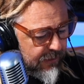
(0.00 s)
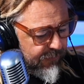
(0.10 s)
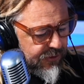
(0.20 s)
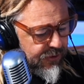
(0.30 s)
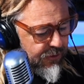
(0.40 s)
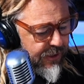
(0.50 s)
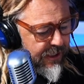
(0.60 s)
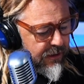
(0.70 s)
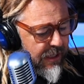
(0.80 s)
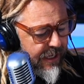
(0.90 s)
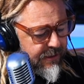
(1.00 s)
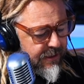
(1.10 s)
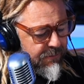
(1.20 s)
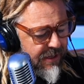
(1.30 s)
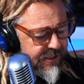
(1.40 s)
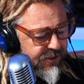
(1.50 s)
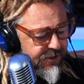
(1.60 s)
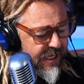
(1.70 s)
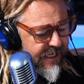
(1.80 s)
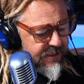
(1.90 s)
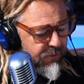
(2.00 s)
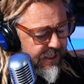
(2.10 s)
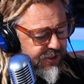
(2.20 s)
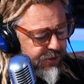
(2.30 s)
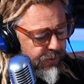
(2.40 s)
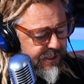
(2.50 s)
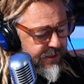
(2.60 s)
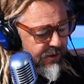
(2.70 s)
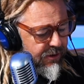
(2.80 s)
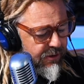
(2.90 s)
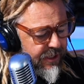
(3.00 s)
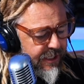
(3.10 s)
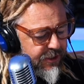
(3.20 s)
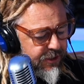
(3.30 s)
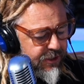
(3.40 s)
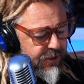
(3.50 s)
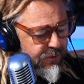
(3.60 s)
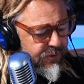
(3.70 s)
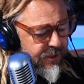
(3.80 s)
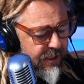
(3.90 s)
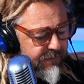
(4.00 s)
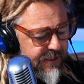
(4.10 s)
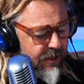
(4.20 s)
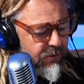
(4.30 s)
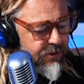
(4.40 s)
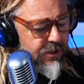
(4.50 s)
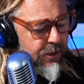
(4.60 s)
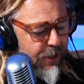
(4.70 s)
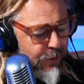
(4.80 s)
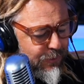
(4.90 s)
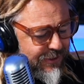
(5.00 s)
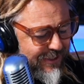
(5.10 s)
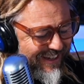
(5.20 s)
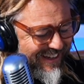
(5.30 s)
verse 30, light in a messenger's eyes brings joy to the heart, and good news gives health to the bones.